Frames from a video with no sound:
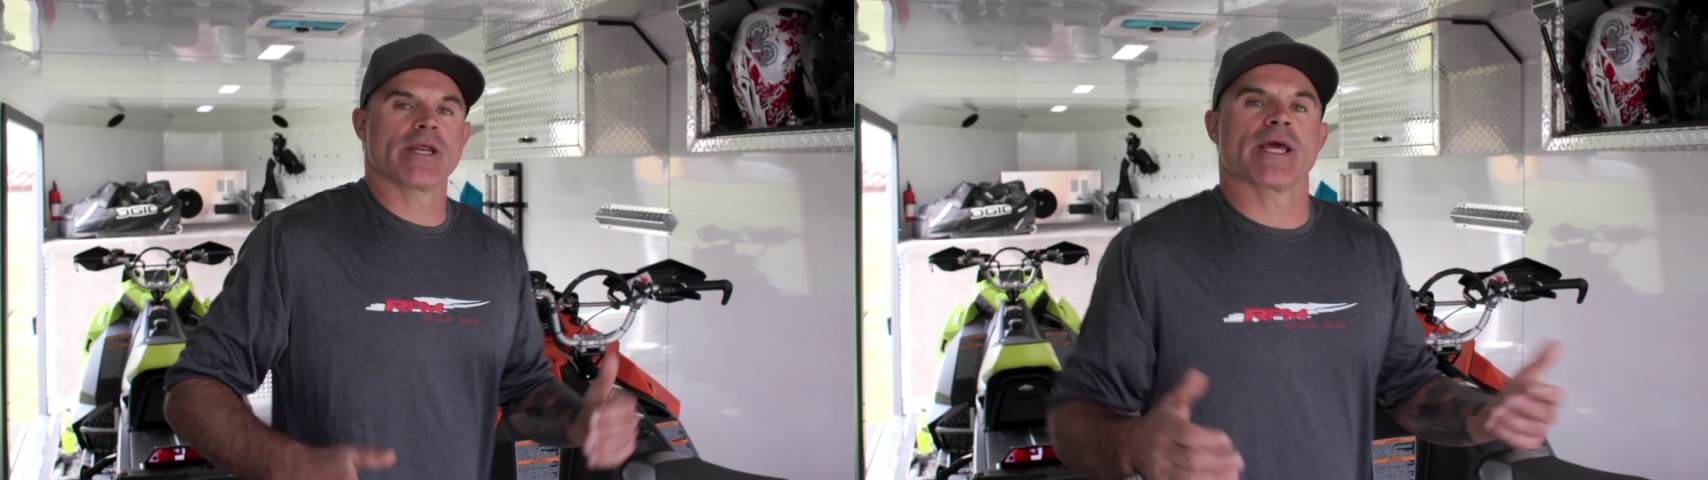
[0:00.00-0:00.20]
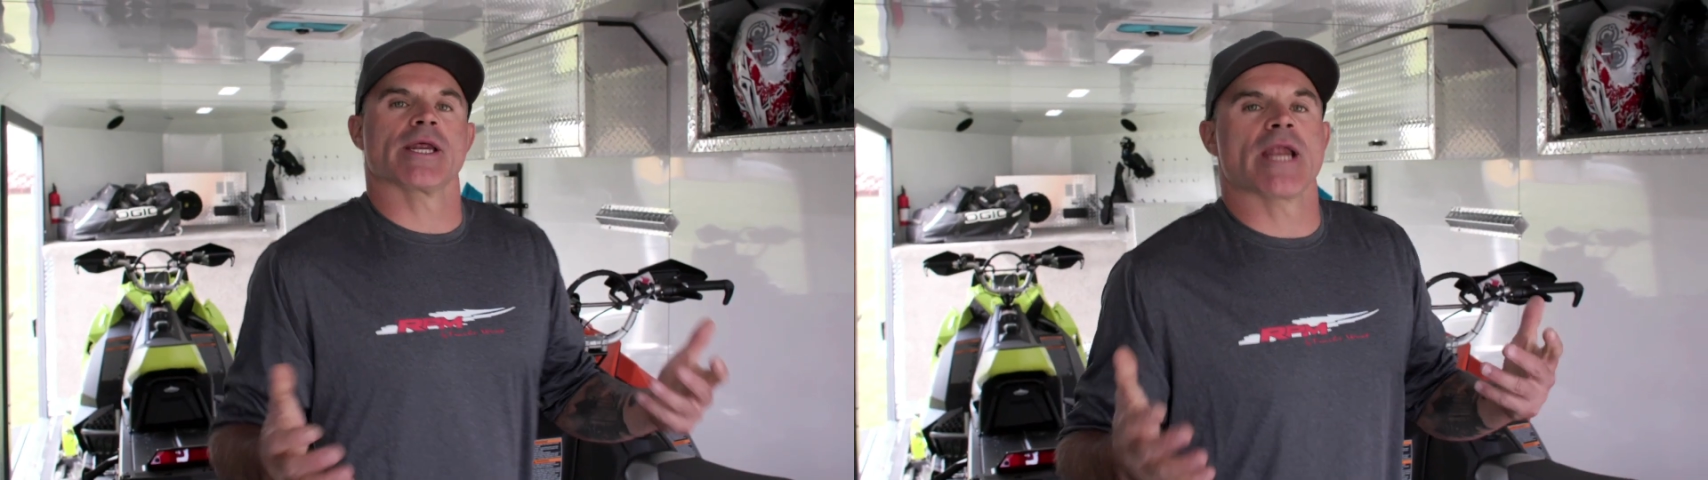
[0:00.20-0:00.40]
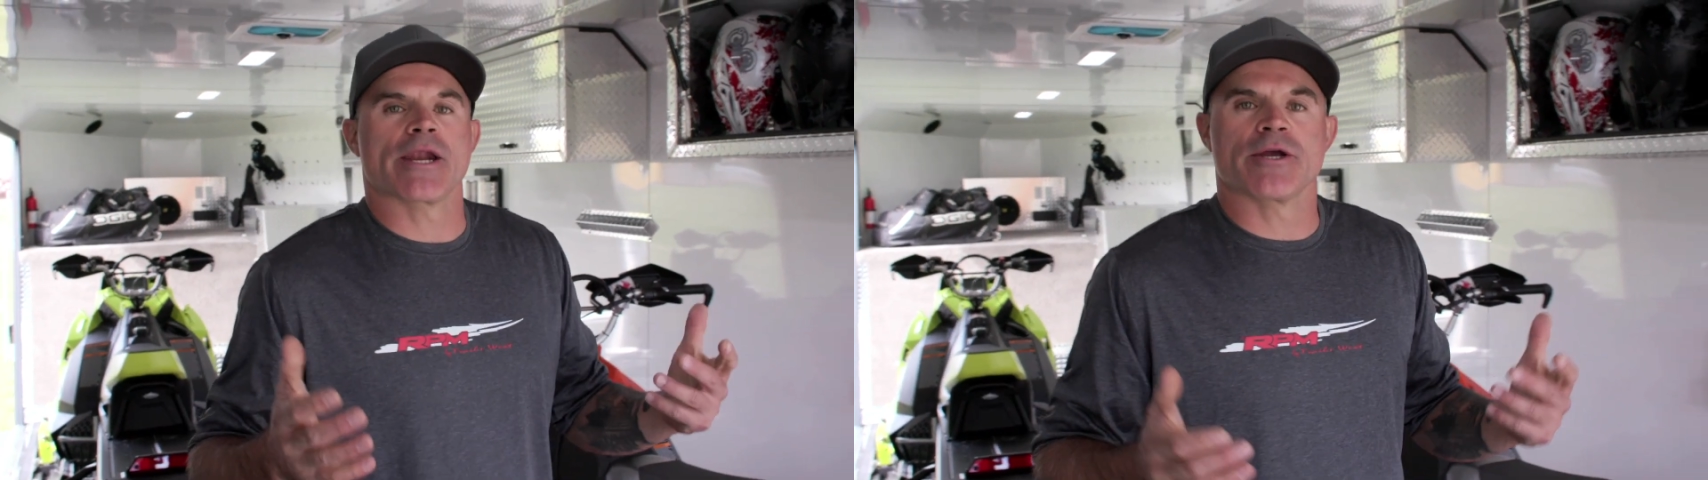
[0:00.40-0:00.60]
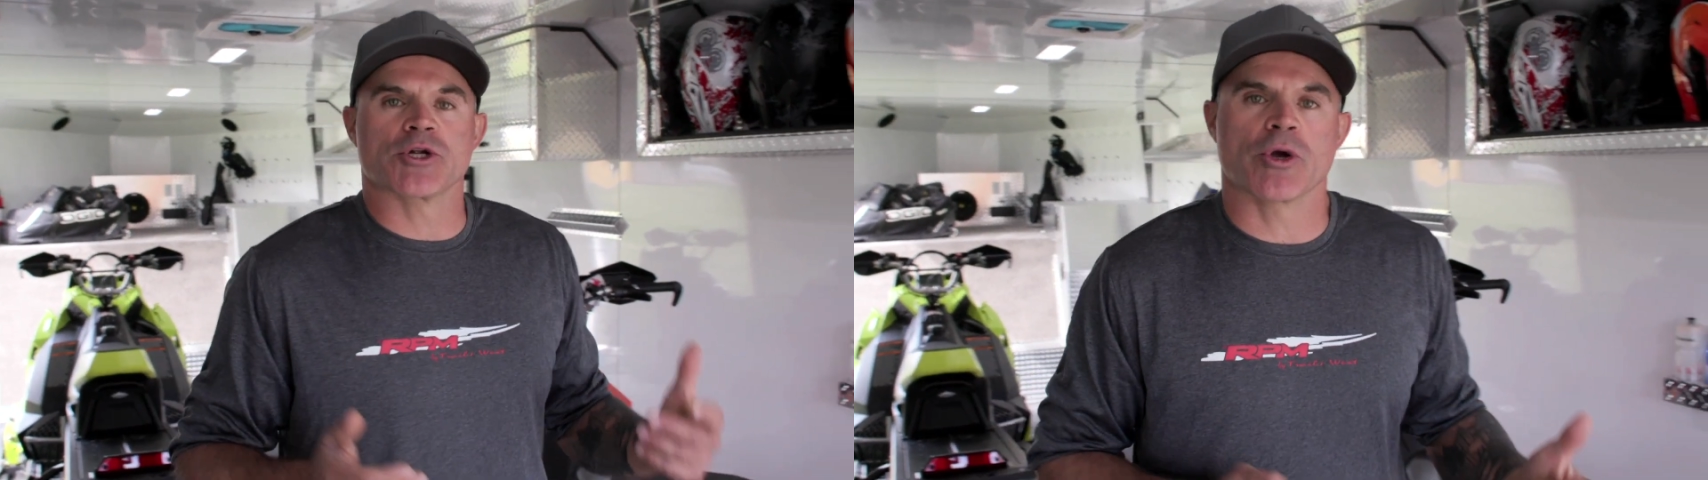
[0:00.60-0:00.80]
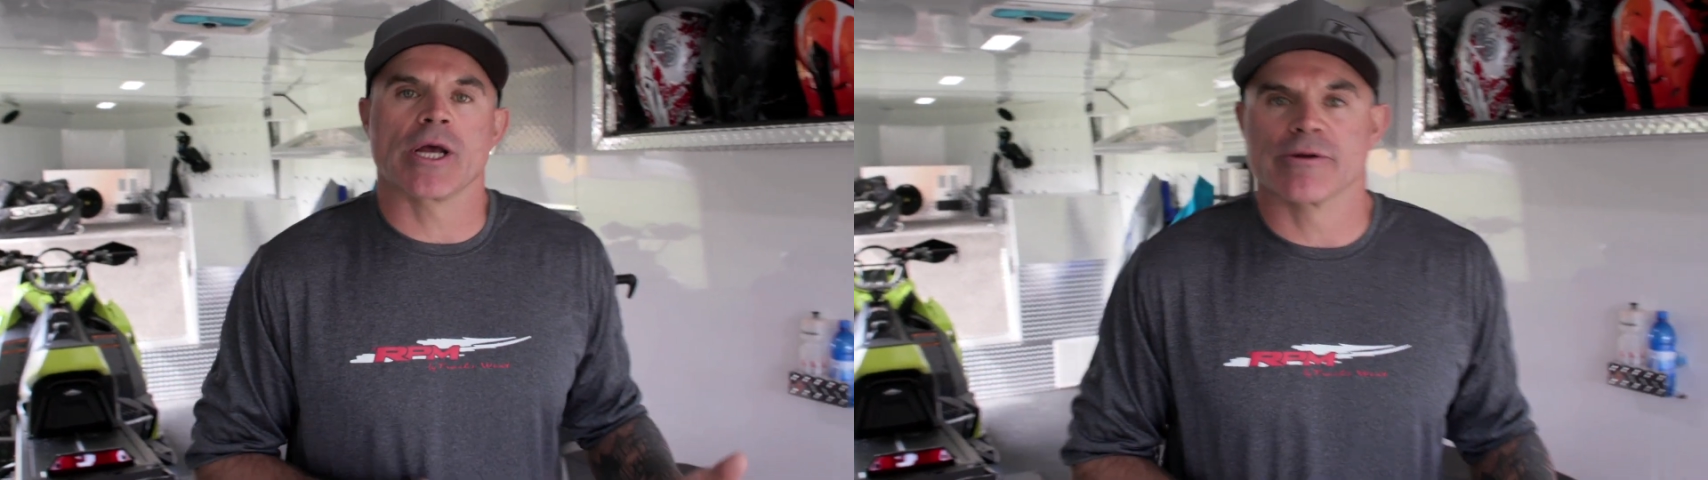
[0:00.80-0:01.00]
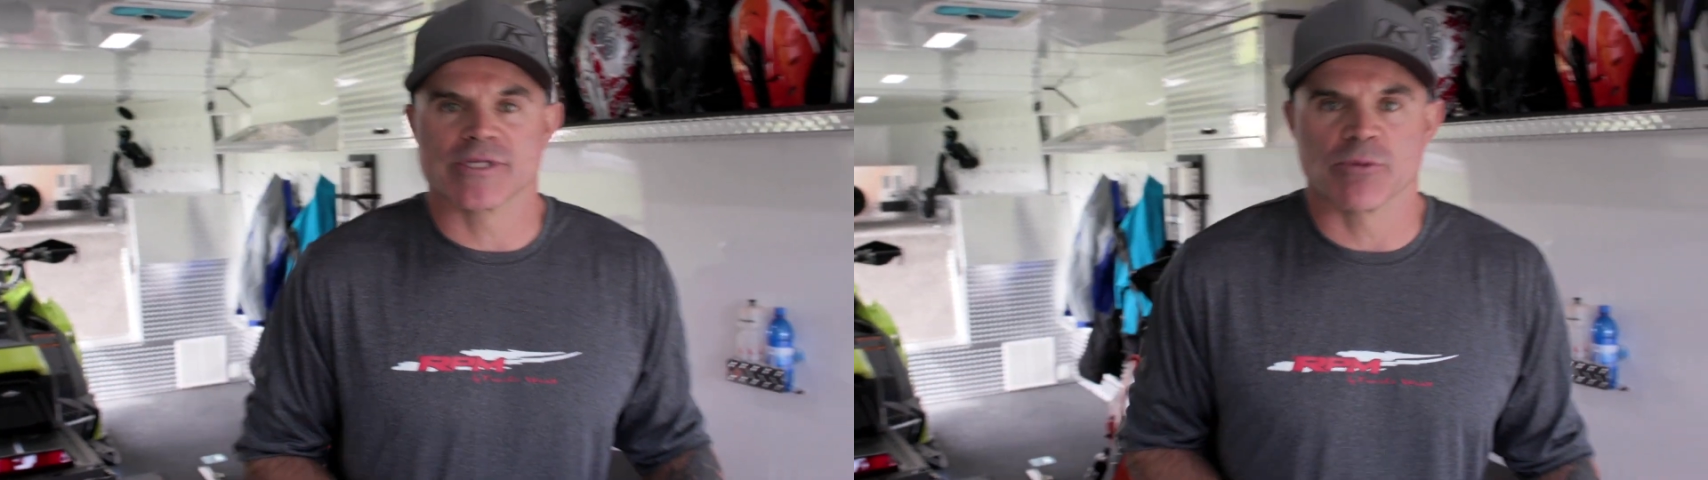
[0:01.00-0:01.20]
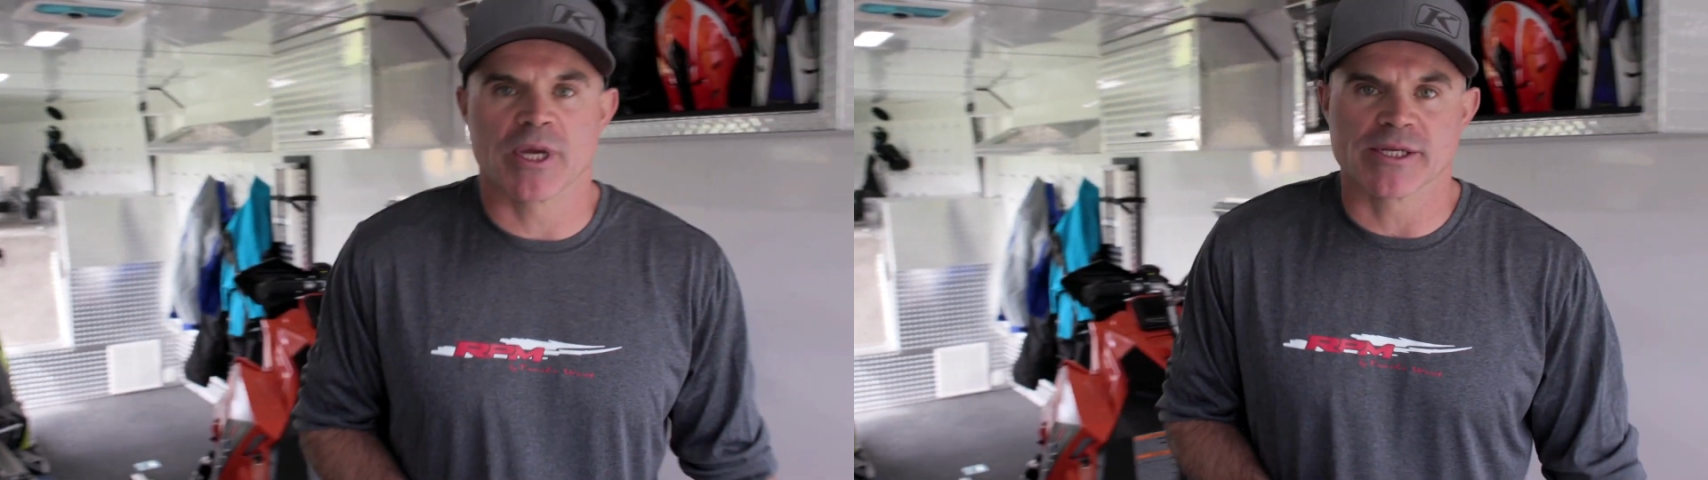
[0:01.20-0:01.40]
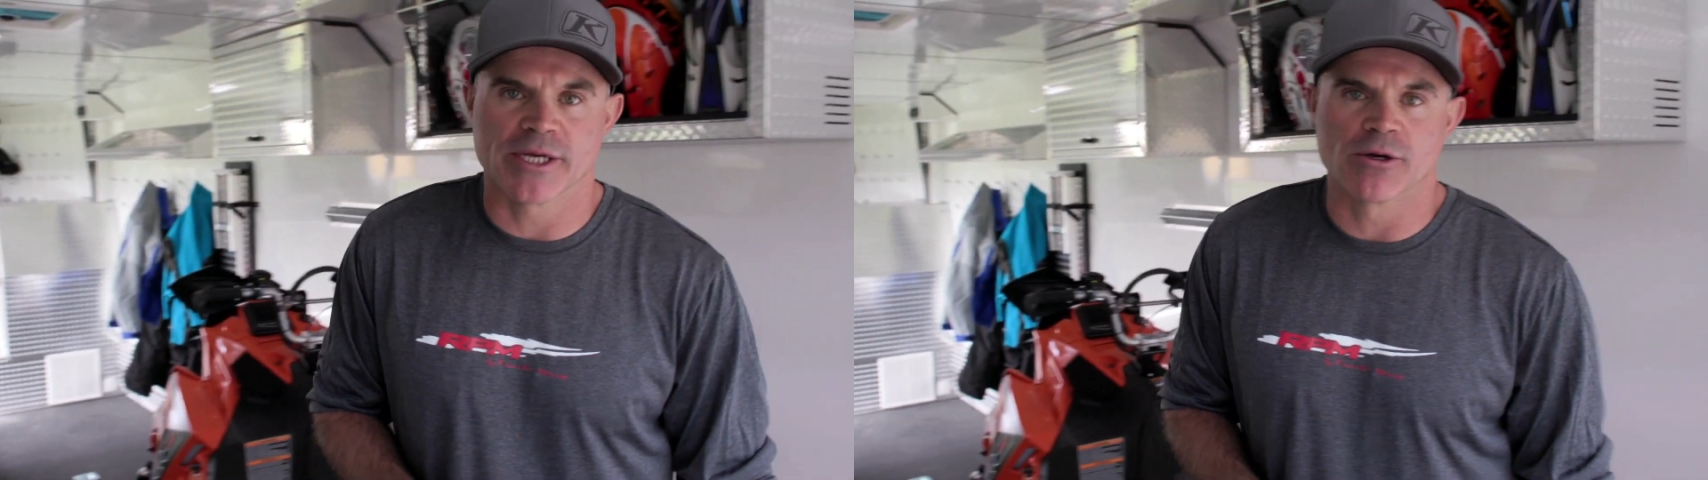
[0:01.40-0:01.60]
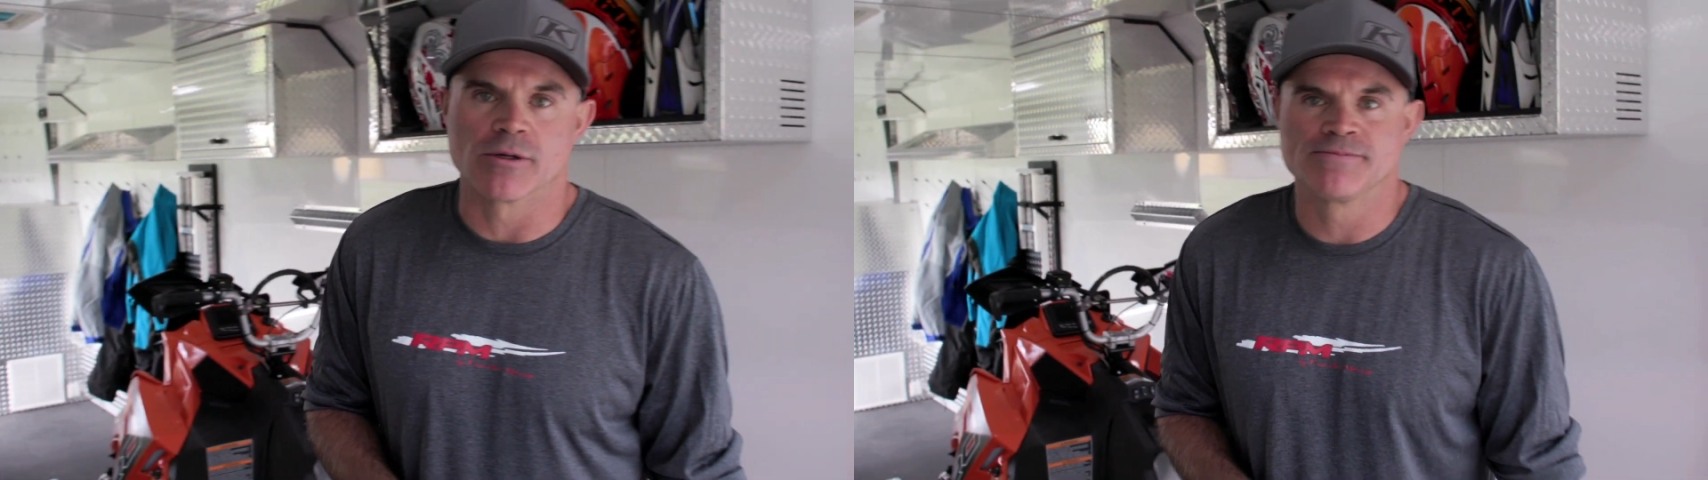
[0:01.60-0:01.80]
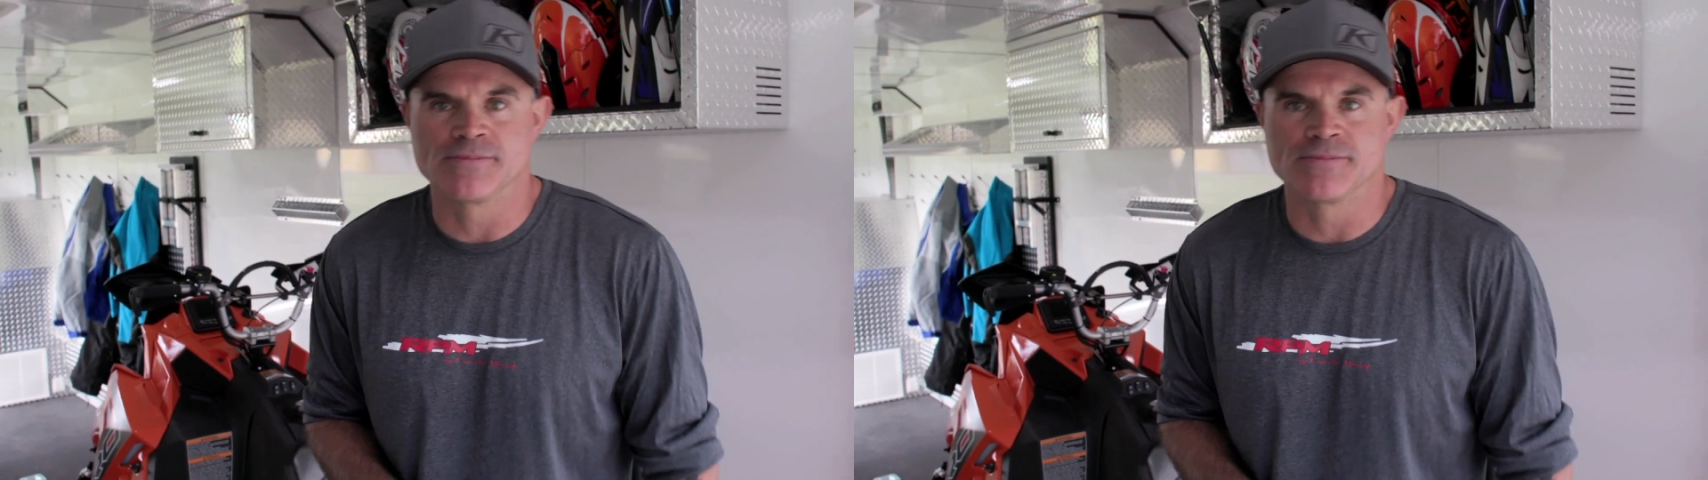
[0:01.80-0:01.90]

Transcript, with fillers: getting in and out of your trailer is a big deal.